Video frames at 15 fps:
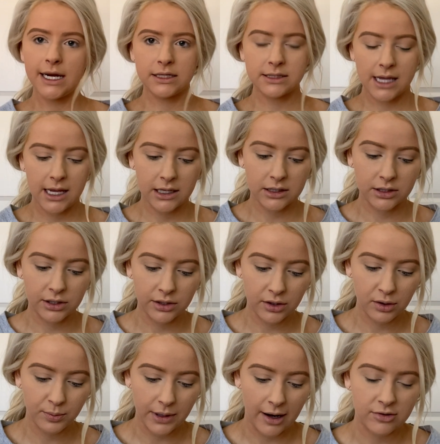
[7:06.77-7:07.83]
and take a clear
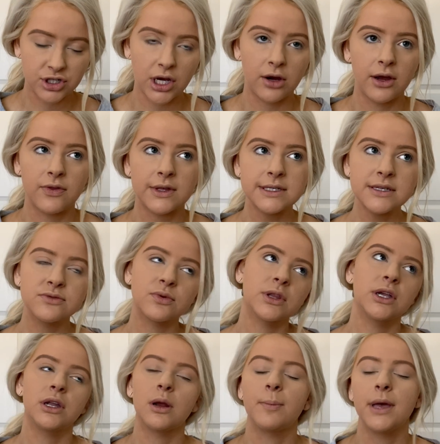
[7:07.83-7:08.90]
brow gel, and this is really
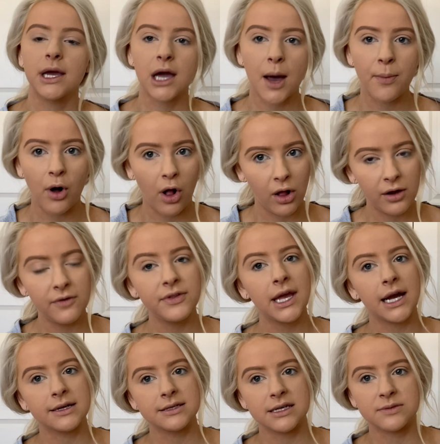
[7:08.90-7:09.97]
going to pick up all of the
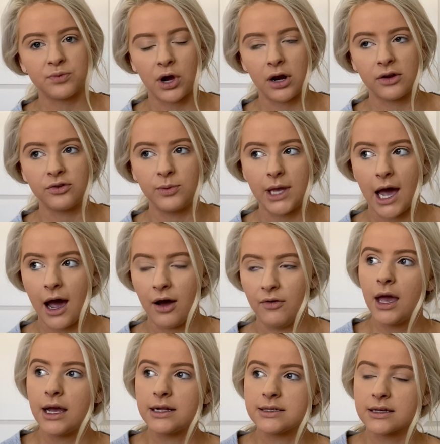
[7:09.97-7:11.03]
excess product we have.
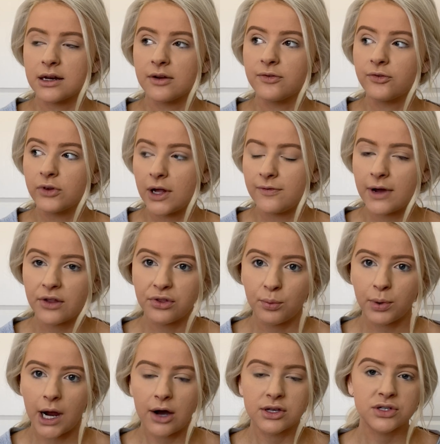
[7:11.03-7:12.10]
It's going to fluff out the
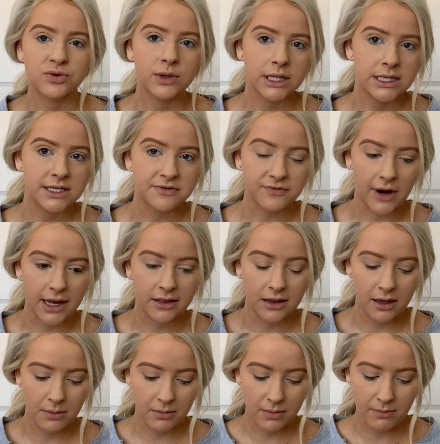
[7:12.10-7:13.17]
brows, really define
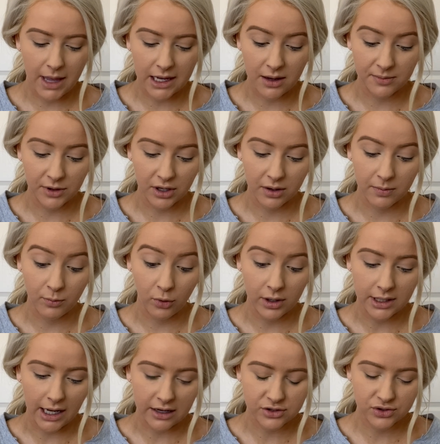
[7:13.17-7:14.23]
them, make them look more
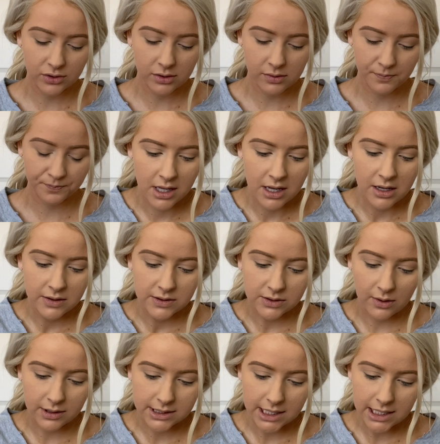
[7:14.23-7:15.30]
natural. So
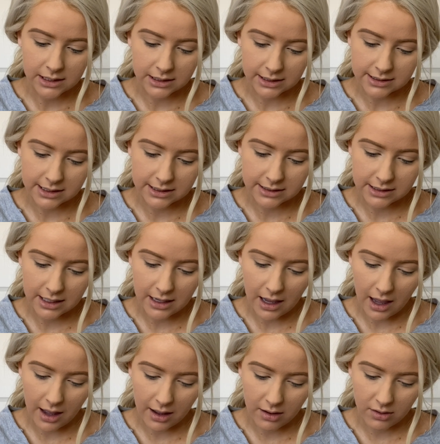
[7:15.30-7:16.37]
I'll take this. It's the
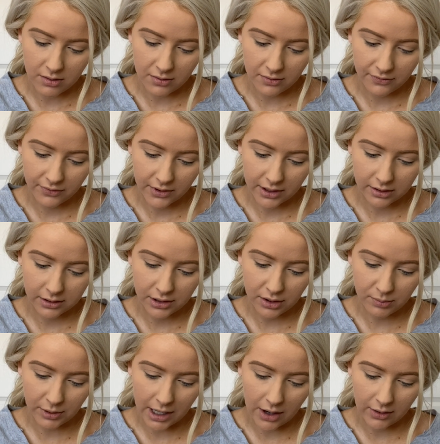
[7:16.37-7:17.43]
e.l.f. Clear
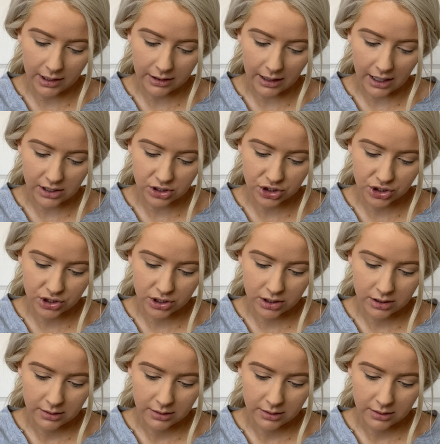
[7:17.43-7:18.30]
Brow and Lash